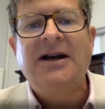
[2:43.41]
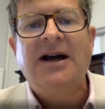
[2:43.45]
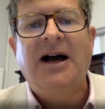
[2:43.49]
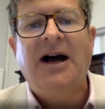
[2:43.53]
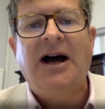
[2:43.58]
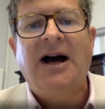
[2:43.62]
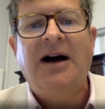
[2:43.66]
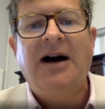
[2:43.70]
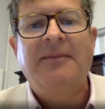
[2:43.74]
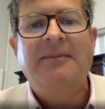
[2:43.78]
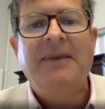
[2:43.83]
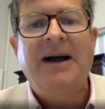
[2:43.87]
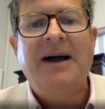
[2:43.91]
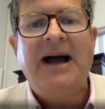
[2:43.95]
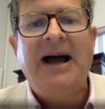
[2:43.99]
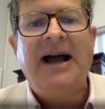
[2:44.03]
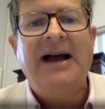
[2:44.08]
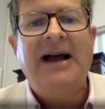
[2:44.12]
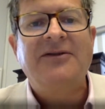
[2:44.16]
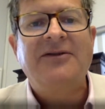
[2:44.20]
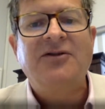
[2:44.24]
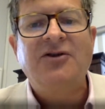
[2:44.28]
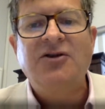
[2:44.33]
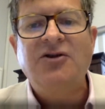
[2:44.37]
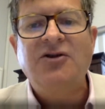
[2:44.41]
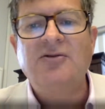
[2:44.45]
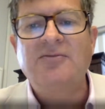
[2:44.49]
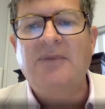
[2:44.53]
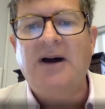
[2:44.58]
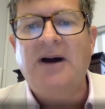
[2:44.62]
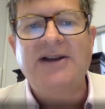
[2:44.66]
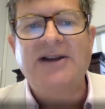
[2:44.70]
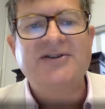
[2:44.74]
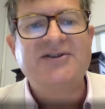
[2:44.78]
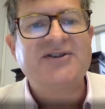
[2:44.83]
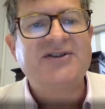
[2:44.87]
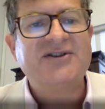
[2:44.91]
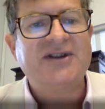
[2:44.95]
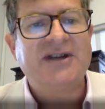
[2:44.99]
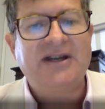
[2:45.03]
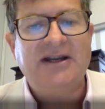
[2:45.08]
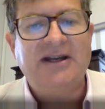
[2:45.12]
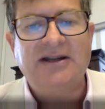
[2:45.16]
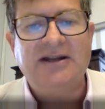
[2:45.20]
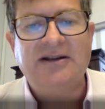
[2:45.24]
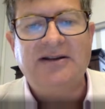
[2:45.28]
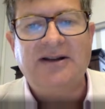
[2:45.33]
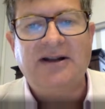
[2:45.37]
And you might
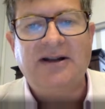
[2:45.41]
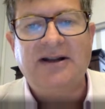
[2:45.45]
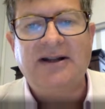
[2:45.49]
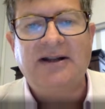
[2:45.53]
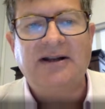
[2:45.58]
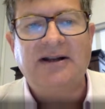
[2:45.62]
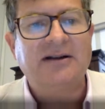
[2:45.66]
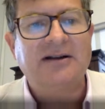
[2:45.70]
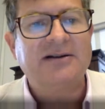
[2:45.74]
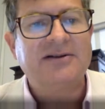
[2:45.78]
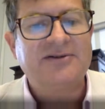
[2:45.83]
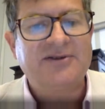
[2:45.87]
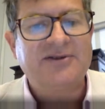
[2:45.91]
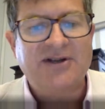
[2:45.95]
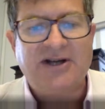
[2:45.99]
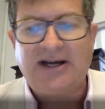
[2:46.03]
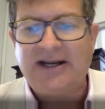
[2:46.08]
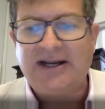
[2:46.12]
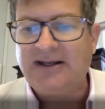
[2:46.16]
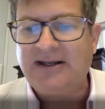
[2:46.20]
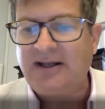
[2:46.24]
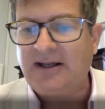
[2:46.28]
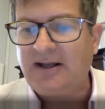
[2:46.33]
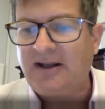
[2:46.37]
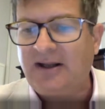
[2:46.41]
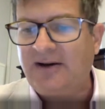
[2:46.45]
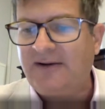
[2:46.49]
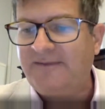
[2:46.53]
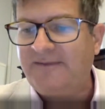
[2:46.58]
see the little title of